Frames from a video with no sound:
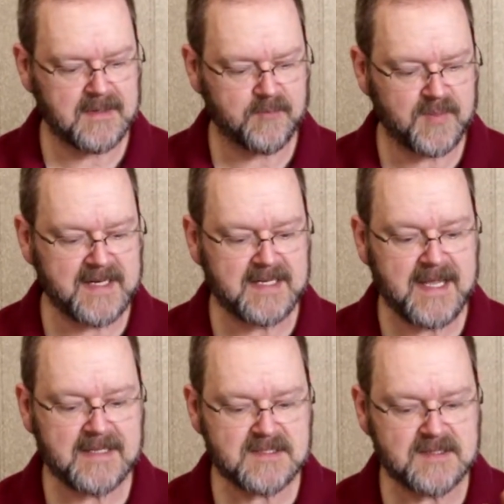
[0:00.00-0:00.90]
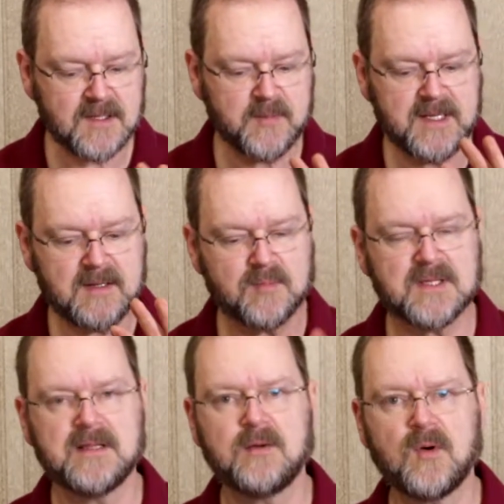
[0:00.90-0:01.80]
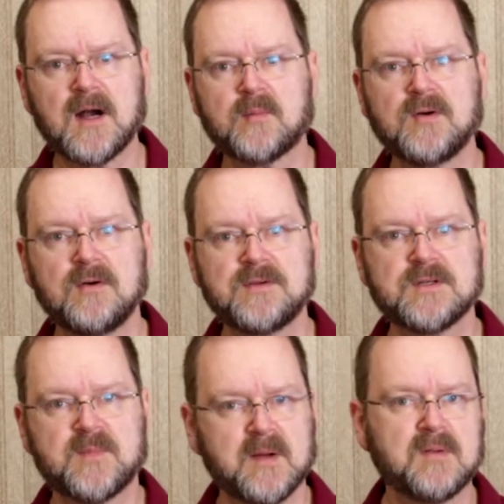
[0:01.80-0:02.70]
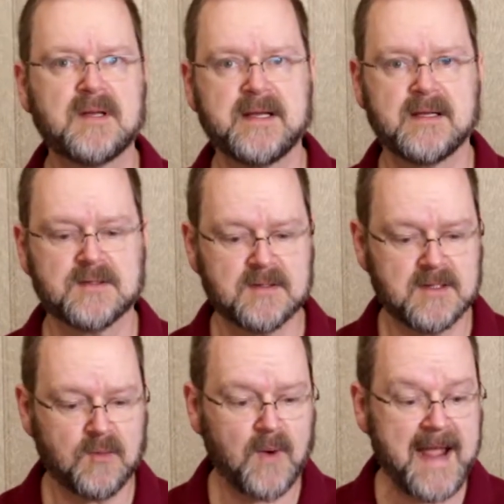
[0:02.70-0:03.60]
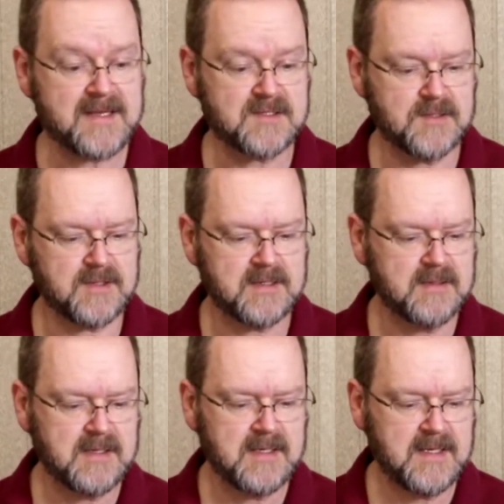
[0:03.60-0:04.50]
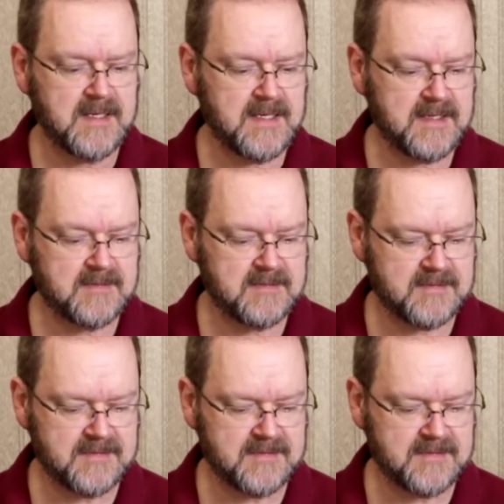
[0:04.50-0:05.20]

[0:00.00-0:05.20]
but it can still be completely waterproof just by applying a wax to it. And